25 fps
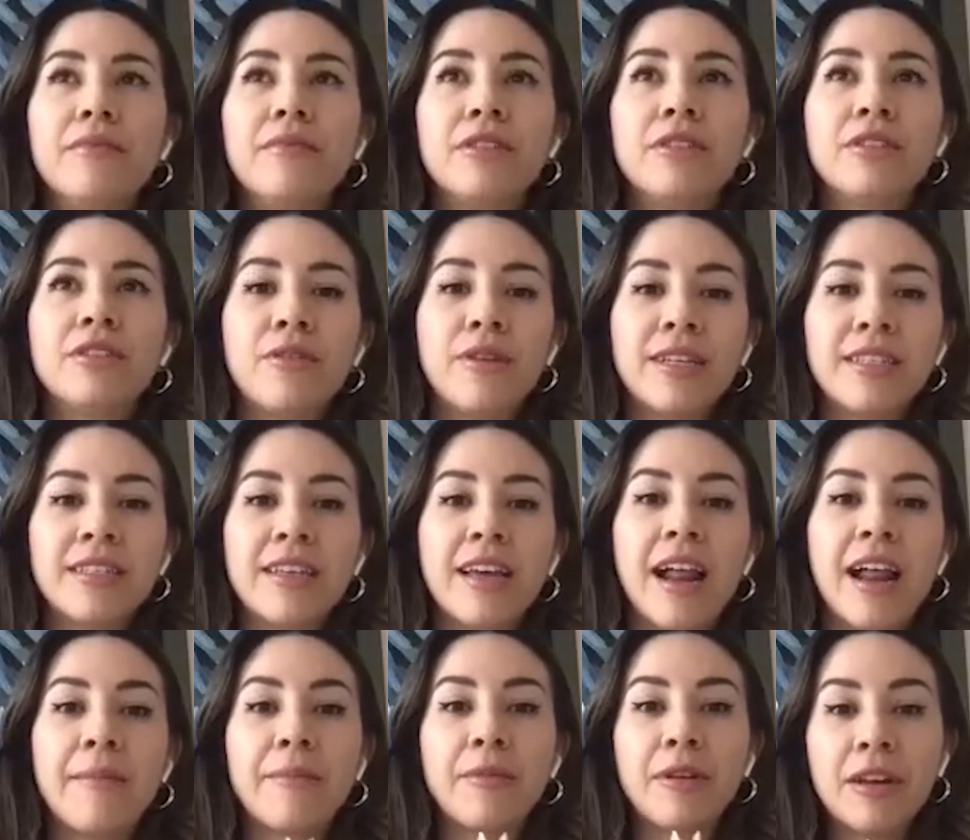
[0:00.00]
So I
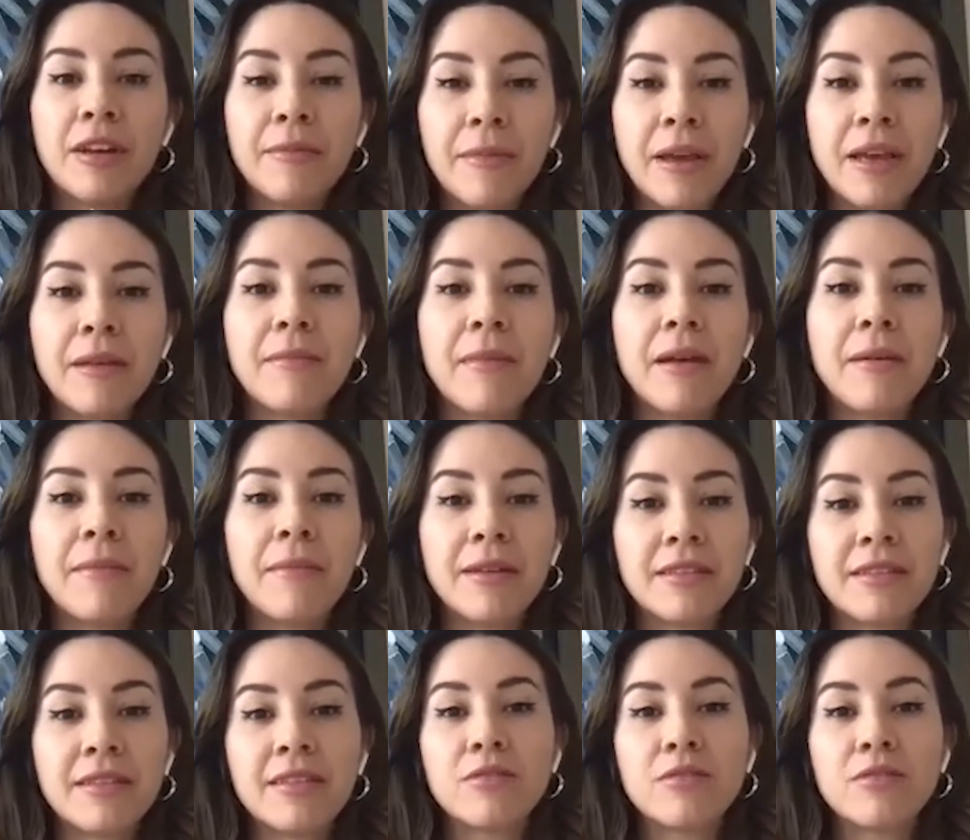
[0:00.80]
said, I'm going to make my
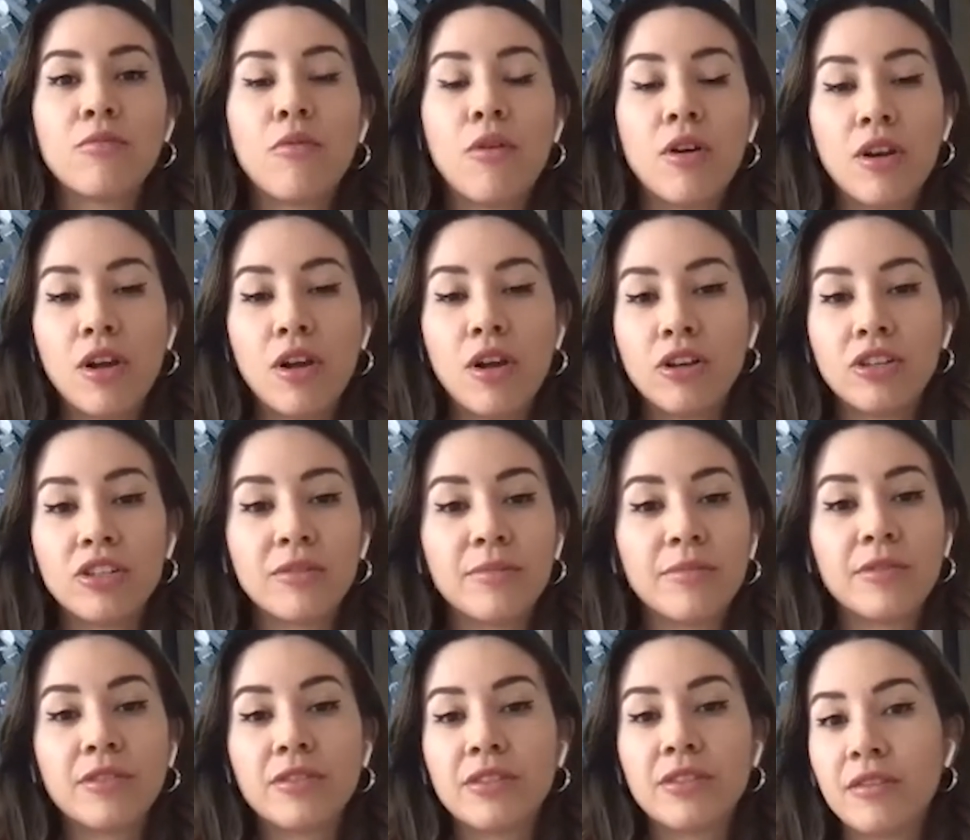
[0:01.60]
business
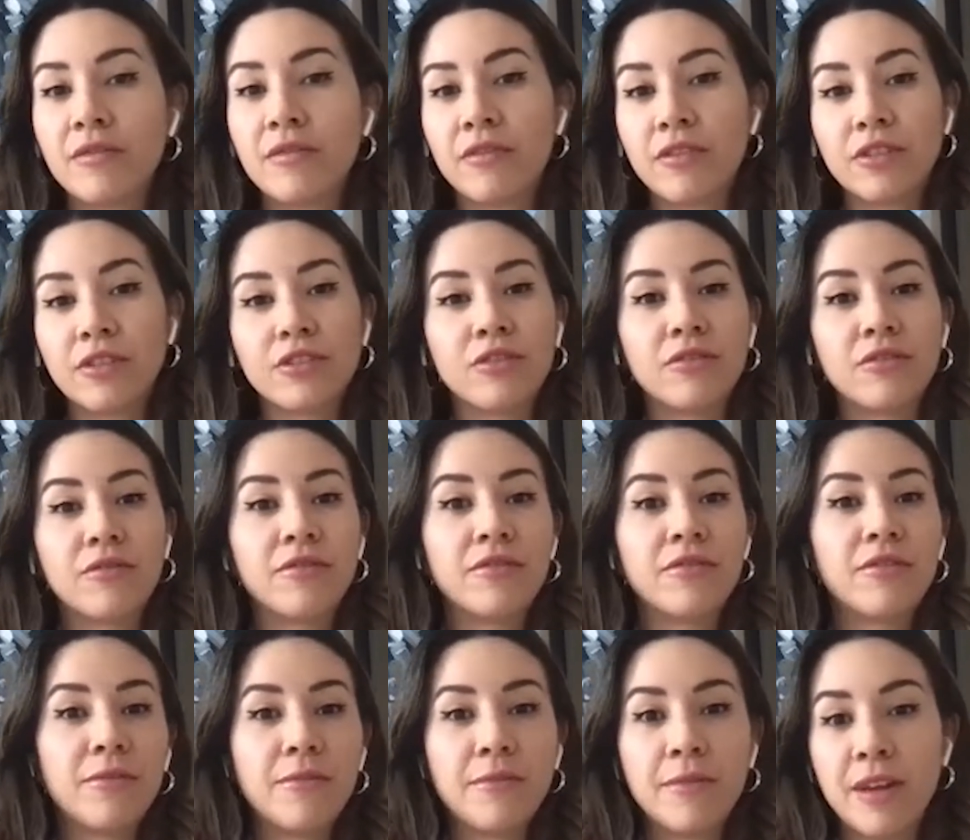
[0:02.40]
100% virtual
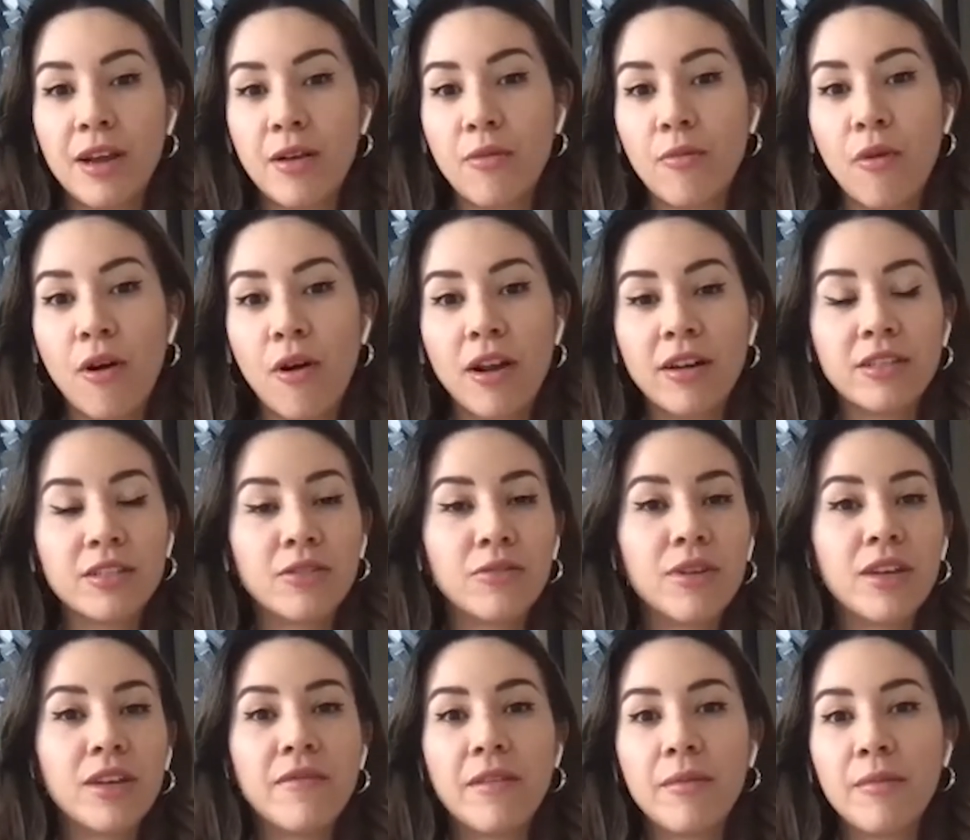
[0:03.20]
from day one.
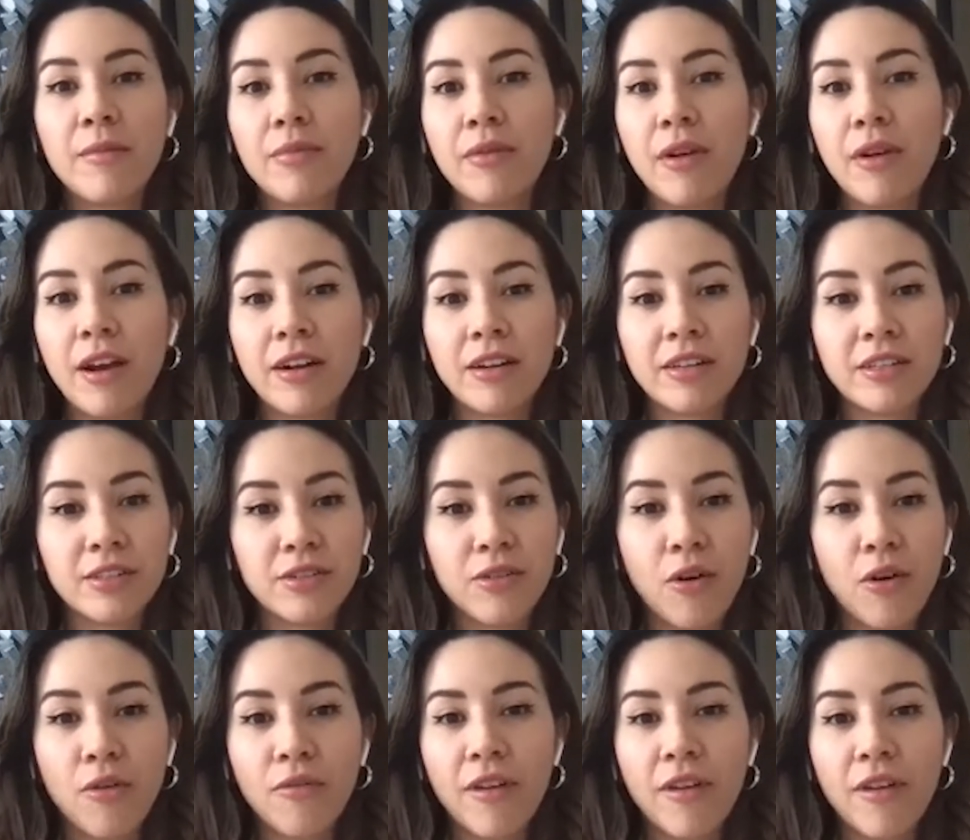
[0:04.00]
So even prior to
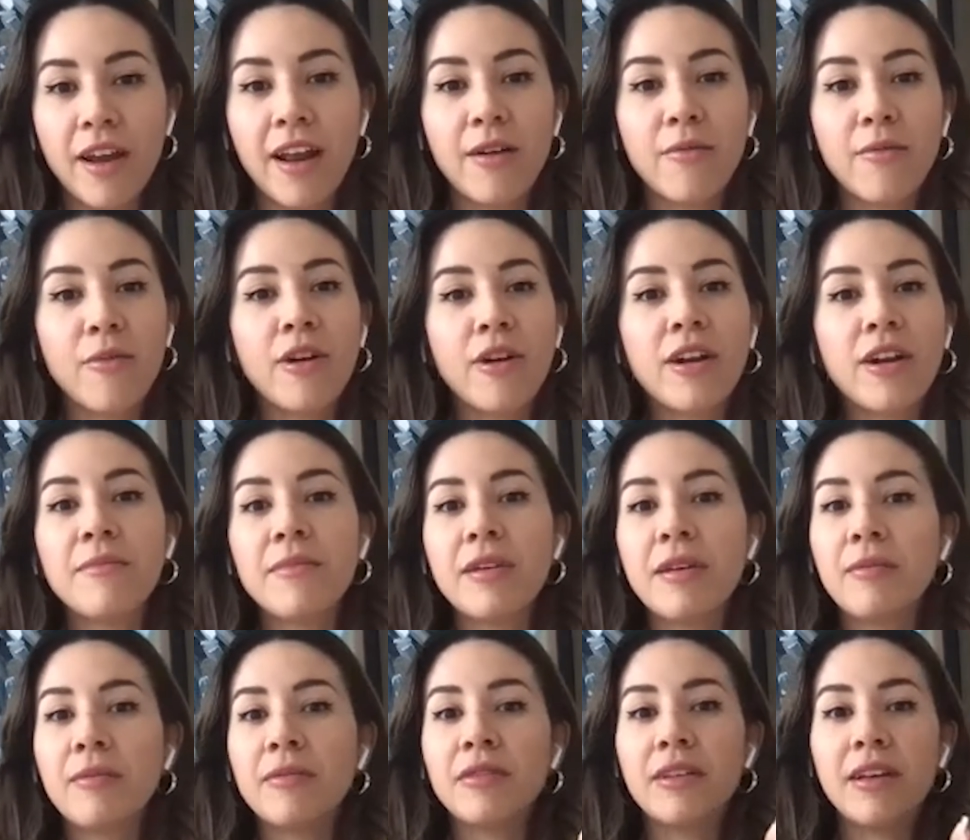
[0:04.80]
COVID, I want to
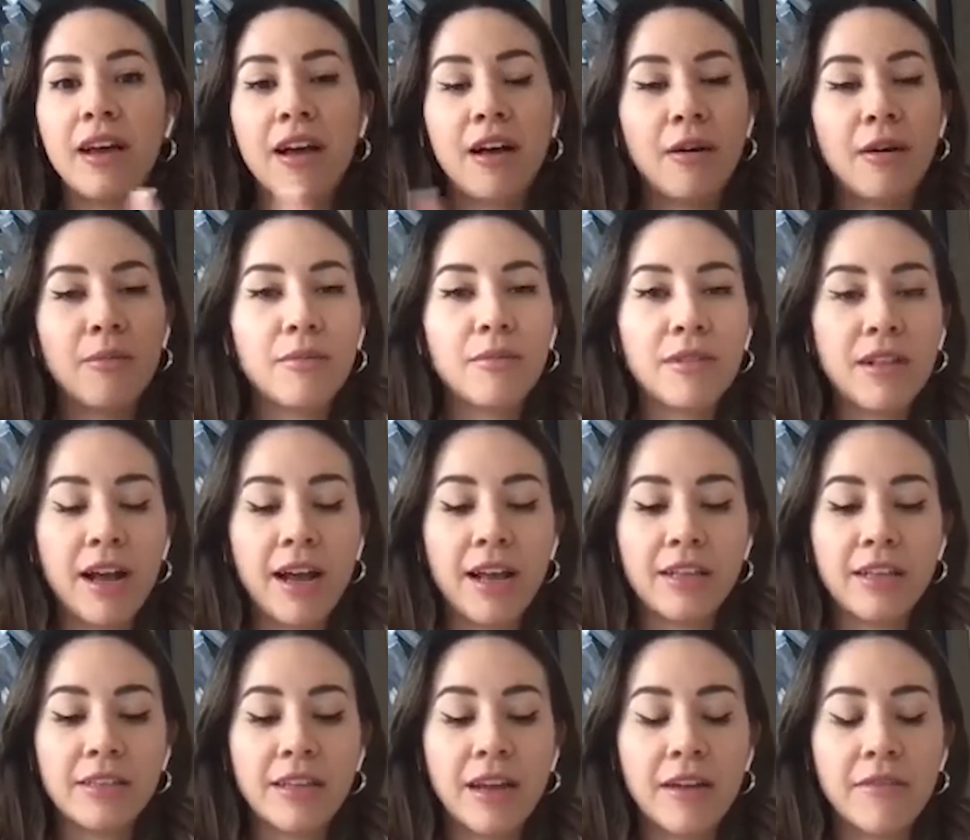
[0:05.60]
be able to help
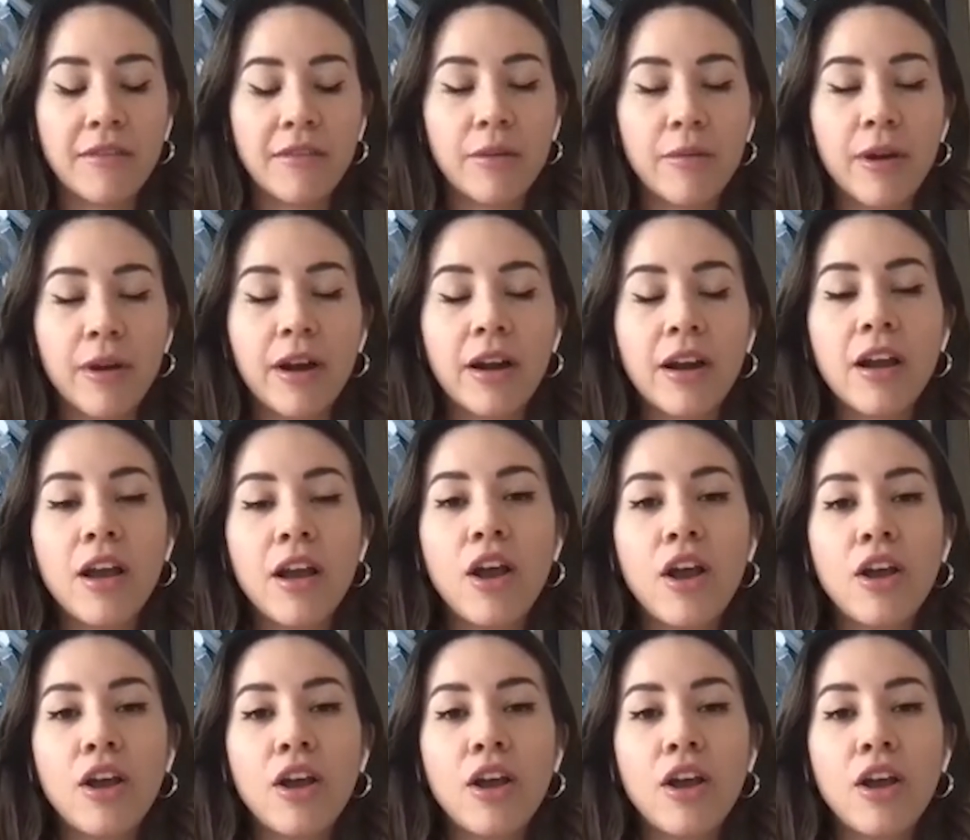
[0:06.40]
clients everywhere.